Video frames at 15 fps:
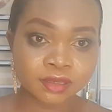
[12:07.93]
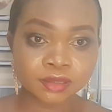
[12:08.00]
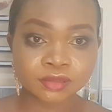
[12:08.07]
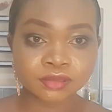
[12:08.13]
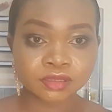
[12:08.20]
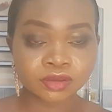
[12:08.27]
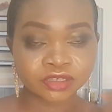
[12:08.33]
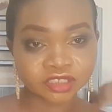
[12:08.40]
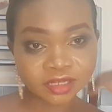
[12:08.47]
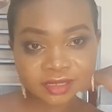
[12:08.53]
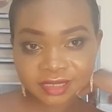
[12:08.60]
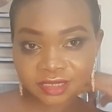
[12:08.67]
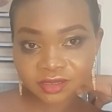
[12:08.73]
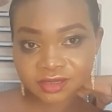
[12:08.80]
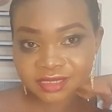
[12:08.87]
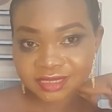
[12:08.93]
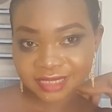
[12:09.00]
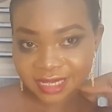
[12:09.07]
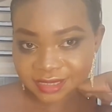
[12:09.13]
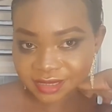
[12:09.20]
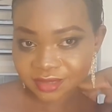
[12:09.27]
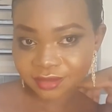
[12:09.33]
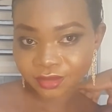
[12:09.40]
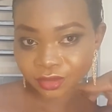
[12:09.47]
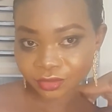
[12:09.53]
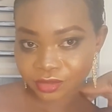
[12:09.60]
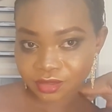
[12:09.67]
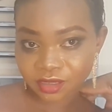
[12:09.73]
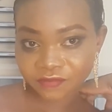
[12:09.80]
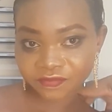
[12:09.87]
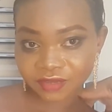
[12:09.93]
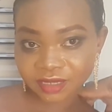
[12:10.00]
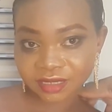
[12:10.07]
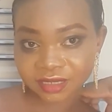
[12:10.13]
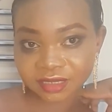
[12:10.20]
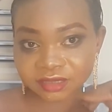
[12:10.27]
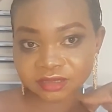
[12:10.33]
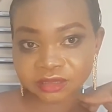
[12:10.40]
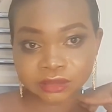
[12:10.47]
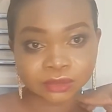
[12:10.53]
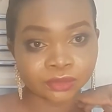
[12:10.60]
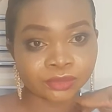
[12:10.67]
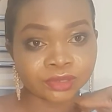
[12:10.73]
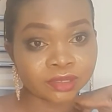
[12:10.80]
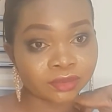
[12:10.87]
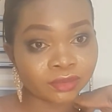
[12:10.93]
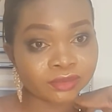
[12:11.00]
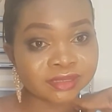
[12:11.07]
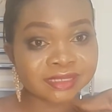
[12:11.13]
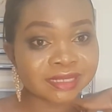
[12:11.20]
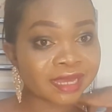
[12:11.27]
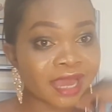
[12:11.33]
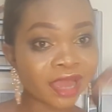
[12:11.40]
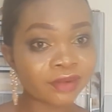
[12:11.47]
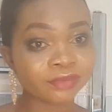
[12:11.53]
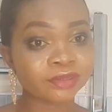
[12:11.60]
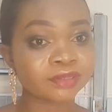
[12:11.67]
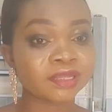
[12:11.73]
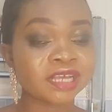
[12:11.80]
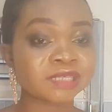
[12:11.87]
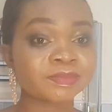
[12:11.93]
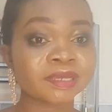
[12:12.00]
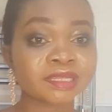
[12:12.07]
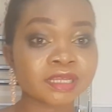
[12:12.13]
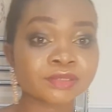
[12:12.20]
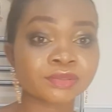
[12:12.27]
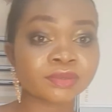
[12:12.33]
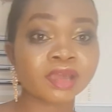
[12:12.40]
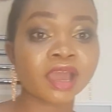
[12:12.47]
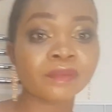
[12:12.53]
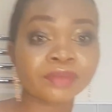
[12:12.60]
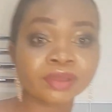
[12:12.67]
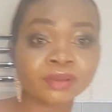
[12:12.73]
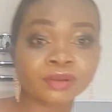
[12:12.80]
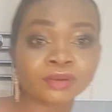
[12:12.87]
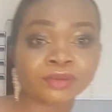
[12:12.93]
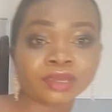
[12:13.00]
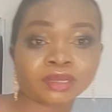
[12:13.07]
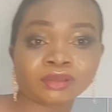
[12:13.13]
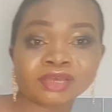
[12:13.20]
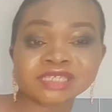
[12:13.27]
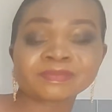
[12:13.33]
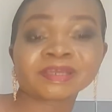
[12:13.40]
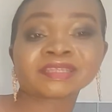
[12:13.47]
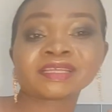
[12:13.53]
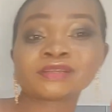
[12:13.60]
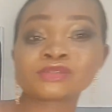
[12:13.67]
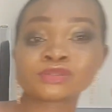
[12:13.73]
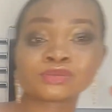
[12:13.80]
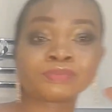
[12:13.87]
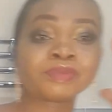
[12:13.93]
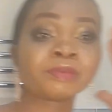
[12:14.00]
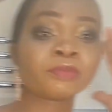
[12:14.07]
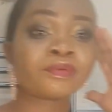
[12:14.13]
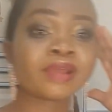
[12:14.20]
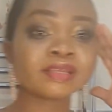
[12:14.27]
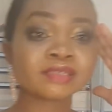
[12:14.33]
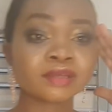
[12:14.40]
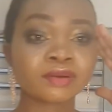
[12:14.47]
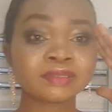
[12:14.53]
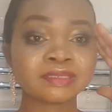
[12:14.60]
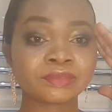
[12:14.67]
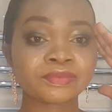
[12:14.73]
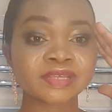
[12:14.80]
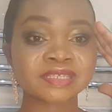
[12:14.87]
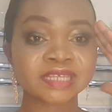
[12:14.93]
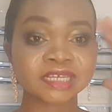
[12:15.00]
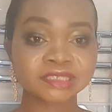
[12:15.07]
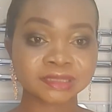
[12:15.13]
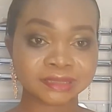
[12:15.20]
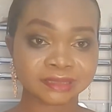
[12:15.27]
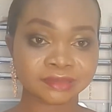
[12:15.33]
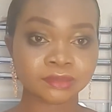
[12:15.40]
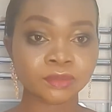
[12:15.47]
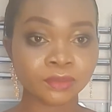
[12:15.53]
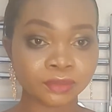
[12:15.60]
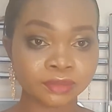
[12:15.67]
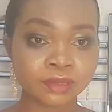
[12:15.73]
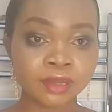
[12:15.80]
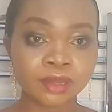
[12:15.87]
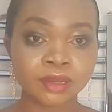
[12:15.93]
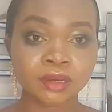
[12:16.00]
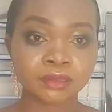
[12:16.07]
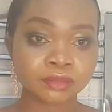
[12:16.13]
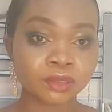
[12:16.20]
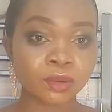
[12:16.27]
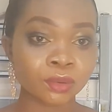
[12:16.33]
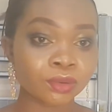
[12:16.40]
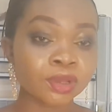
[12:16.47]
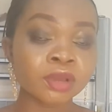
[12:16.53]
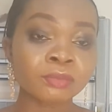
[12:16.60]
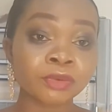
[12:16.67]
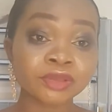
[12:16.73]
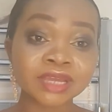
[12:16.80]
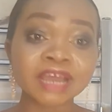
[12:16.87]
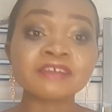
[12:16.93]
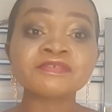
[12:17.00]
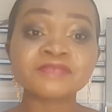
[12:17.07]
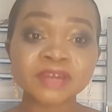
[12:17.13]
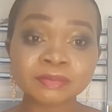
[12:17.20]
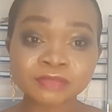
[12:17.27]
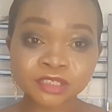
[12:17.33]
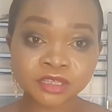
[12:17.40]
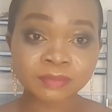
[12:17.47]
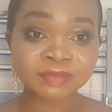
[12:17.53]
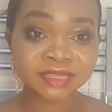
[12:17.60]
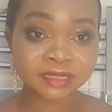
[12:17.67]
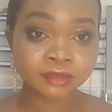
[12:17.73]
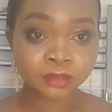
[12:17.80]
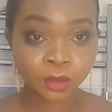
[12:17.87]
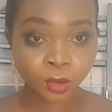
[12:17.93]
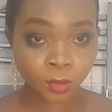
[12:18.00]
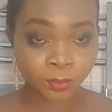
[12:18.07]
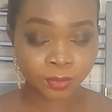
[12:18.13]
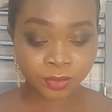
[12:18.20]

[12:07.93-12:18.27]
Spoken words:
So you're just testing your use of English. So you're not expected to carry Google, you're not expected to memorize all the research is done. No, but you can frame something up.